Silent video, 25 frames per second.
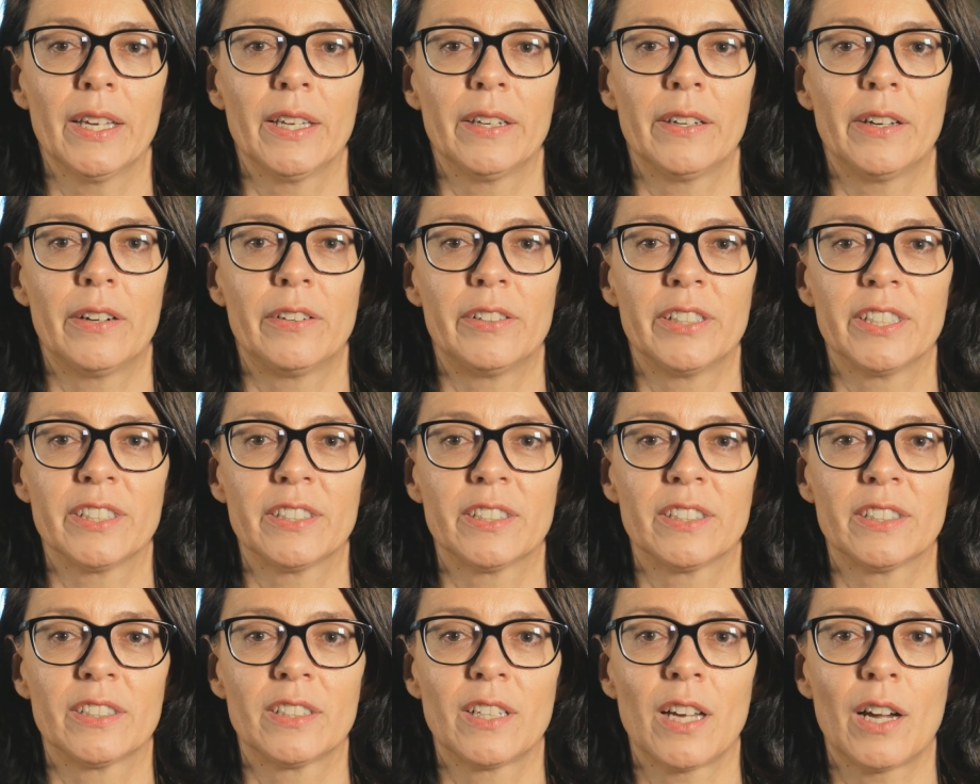There
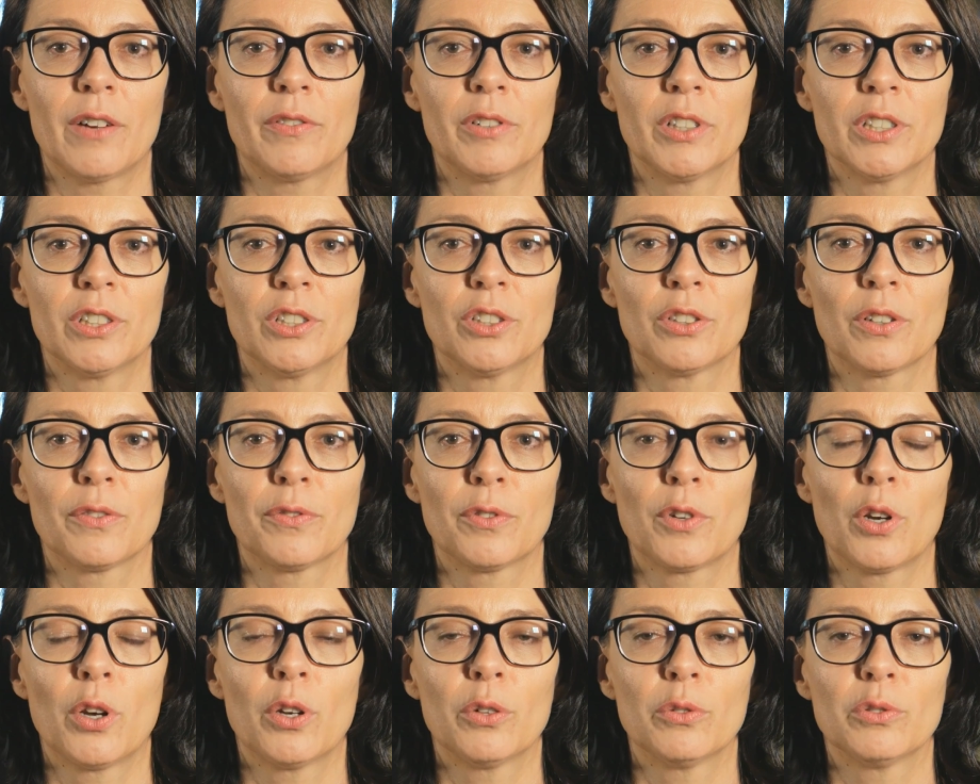is coverage
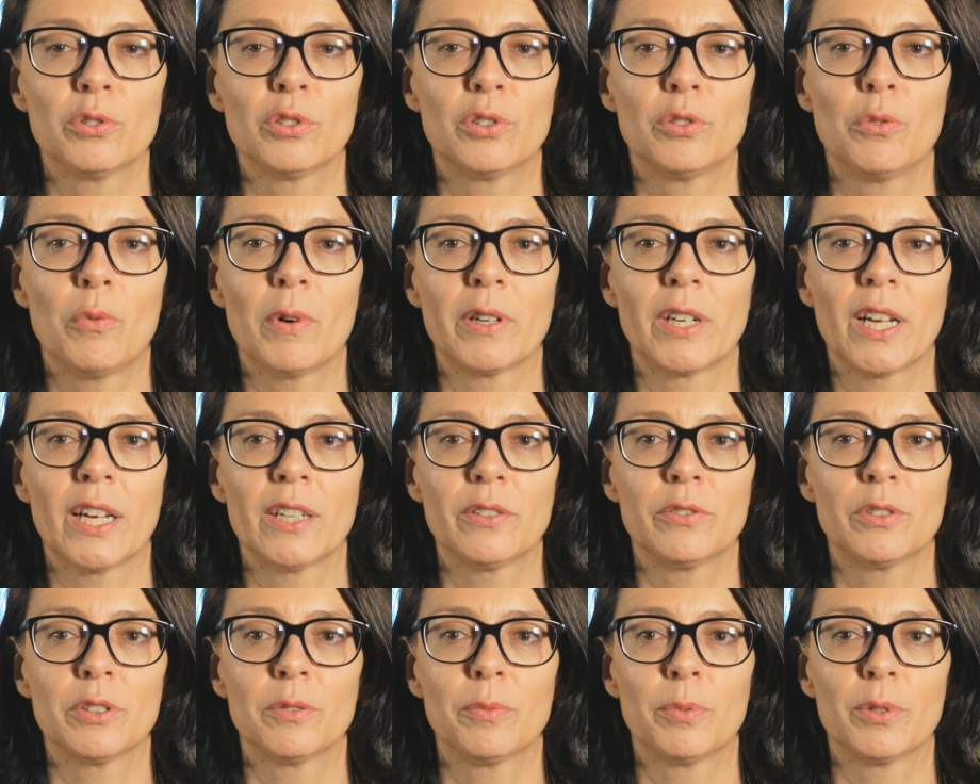of close to
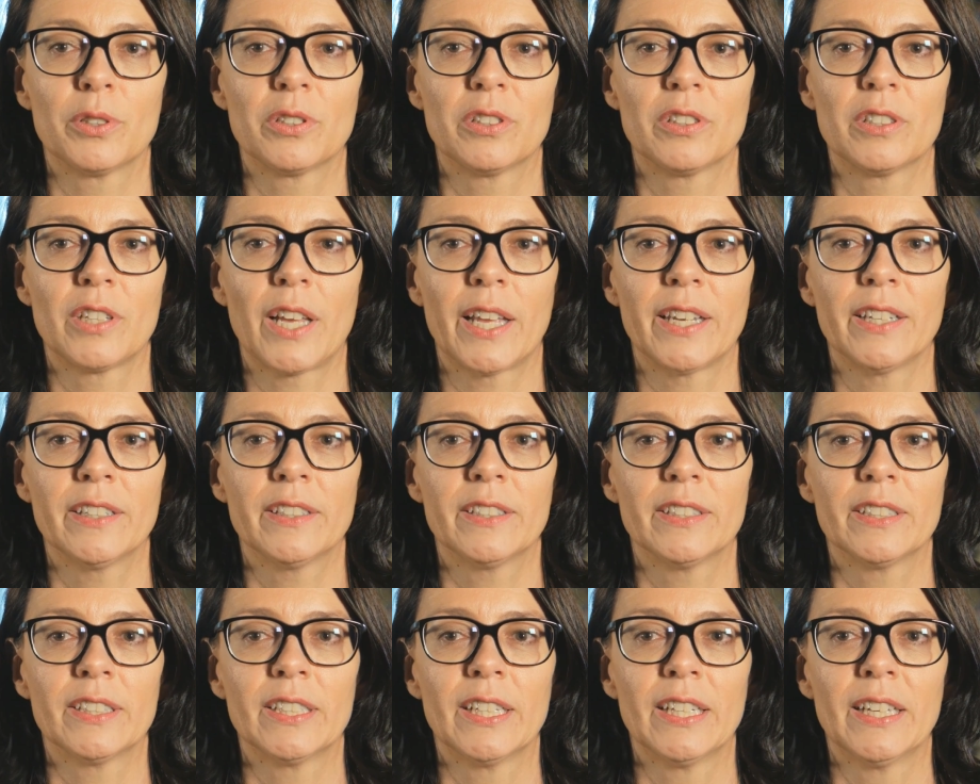100
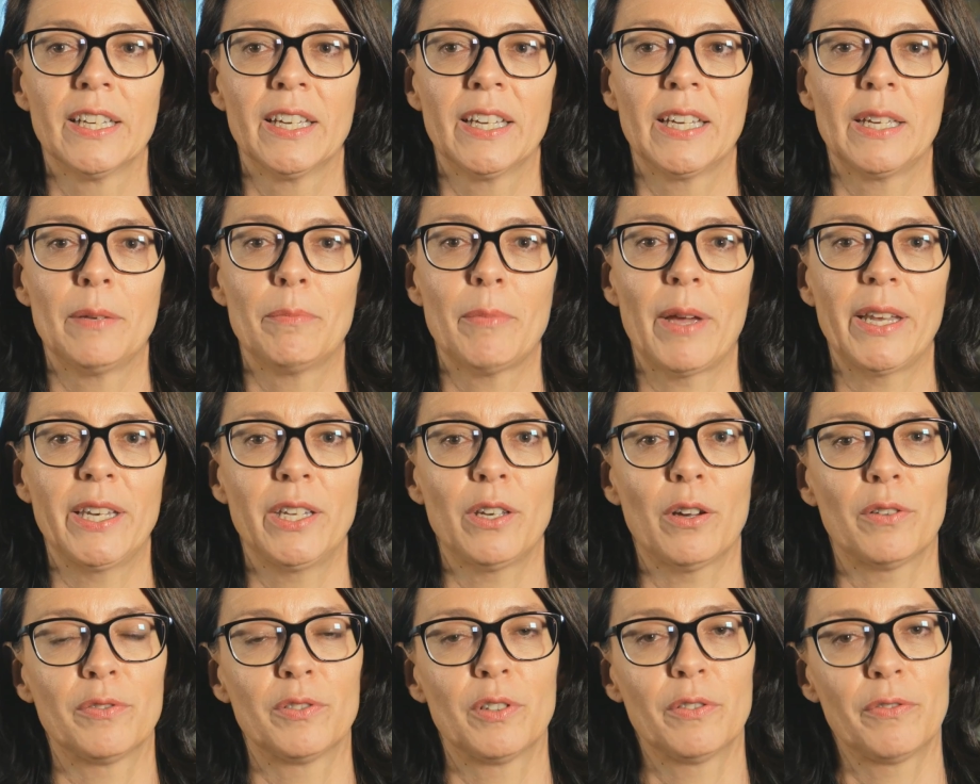percent in
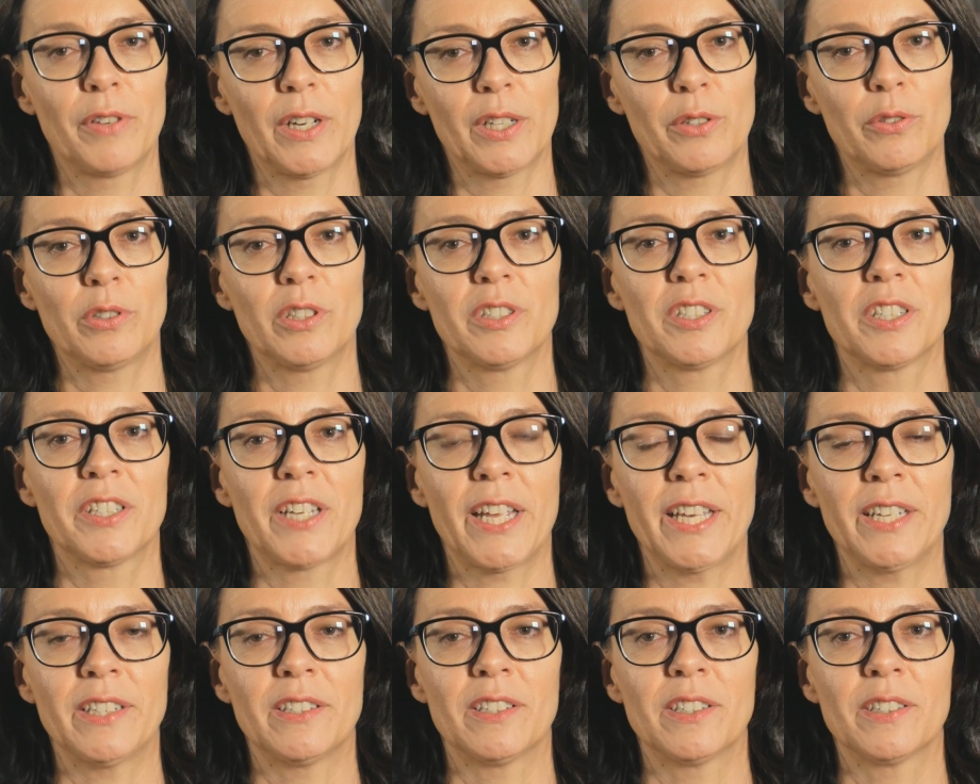many of the federal
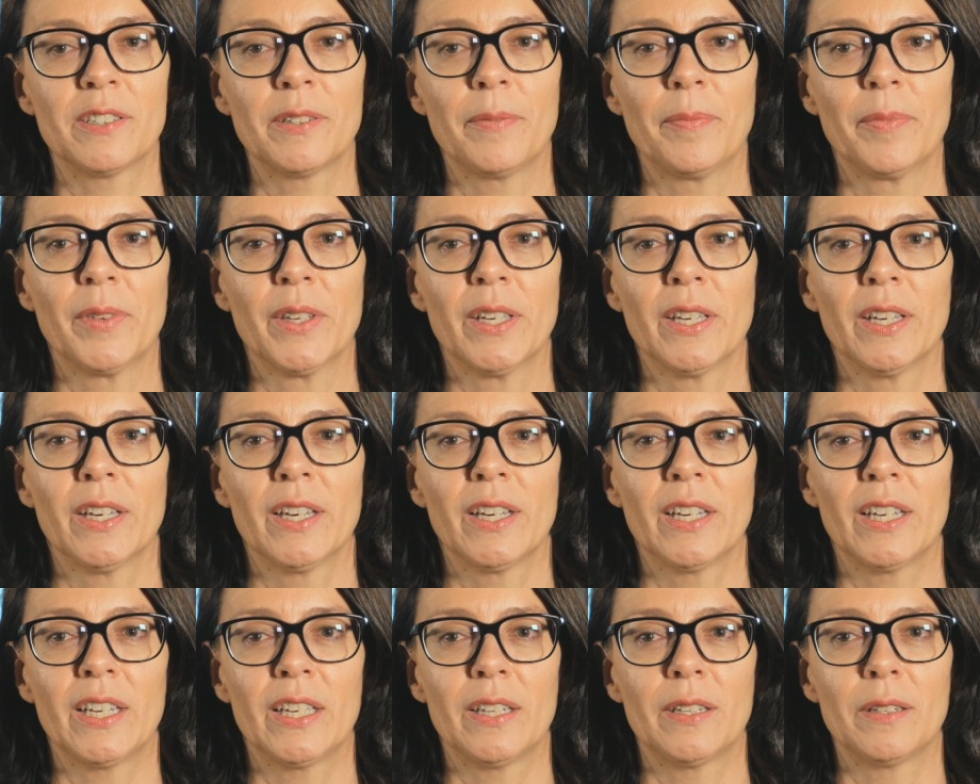states,
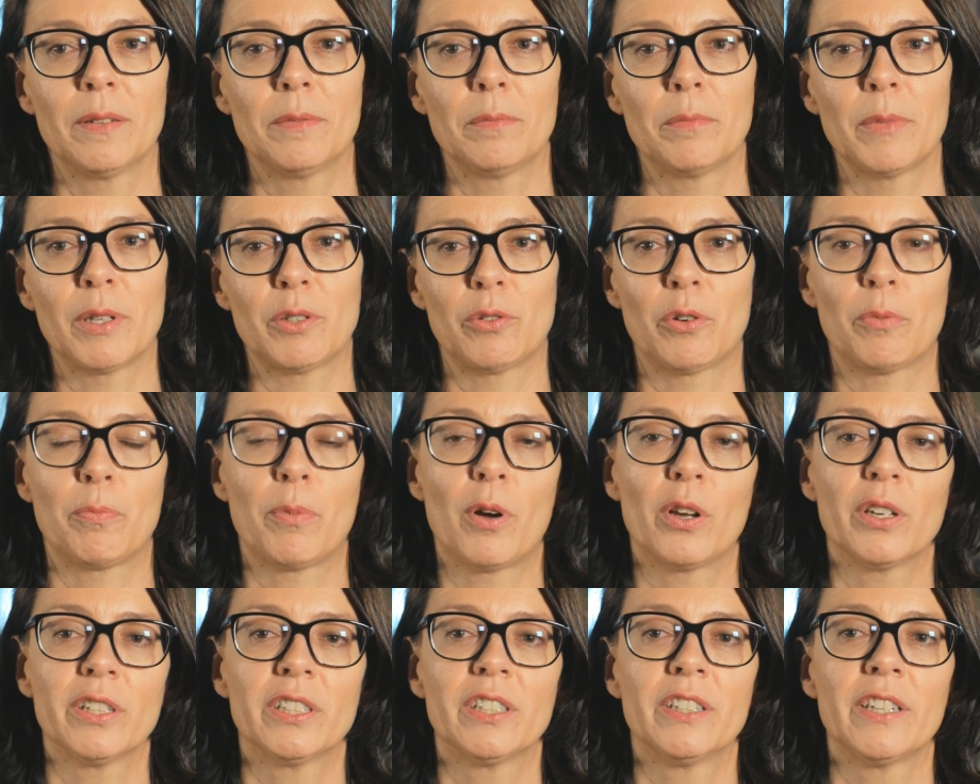in
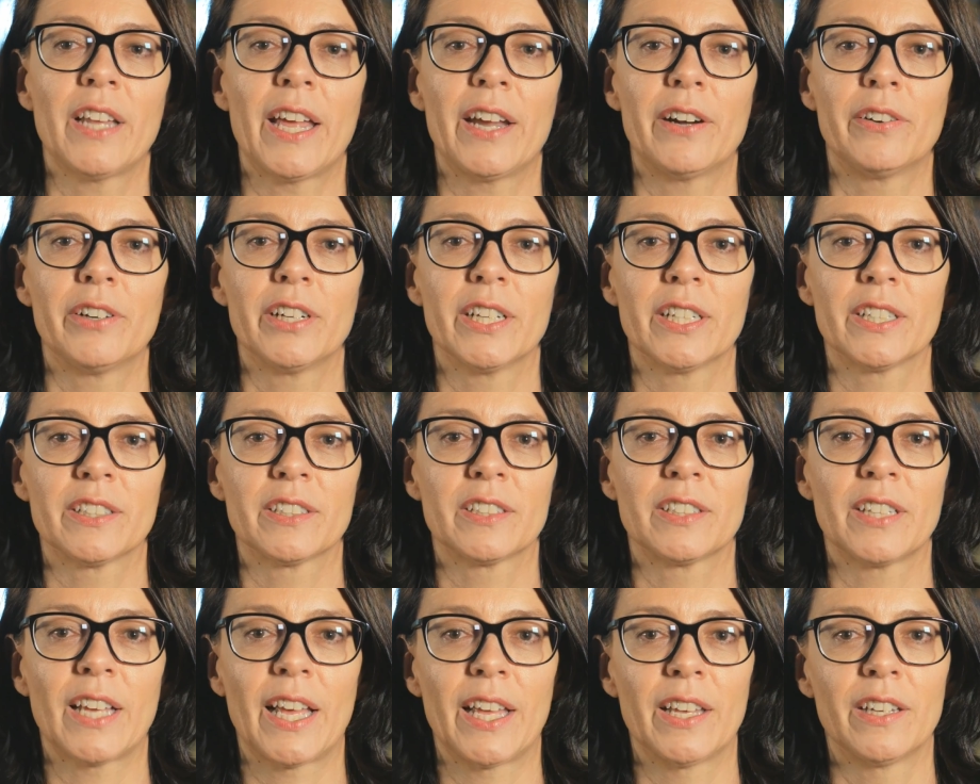metropolitan
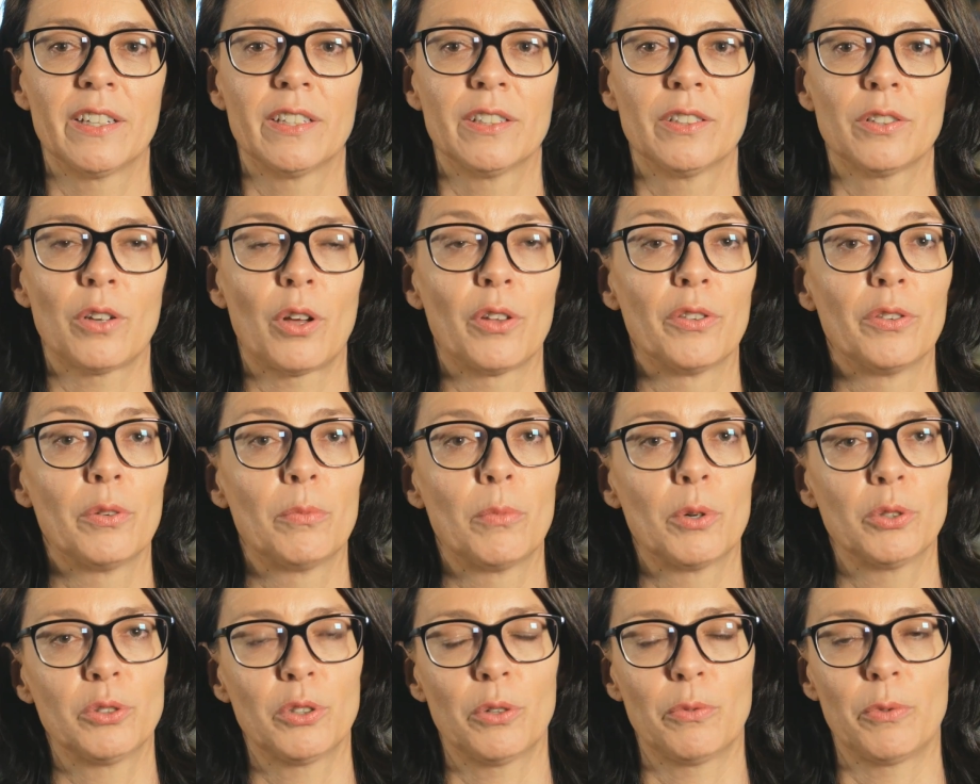areas and on the
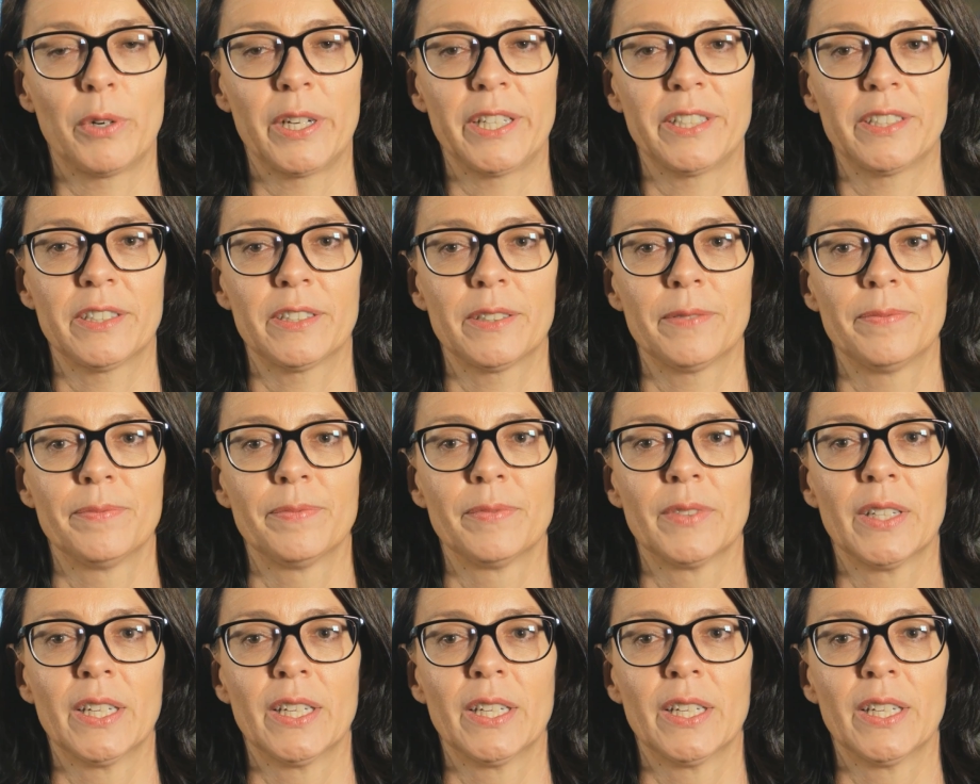motorways.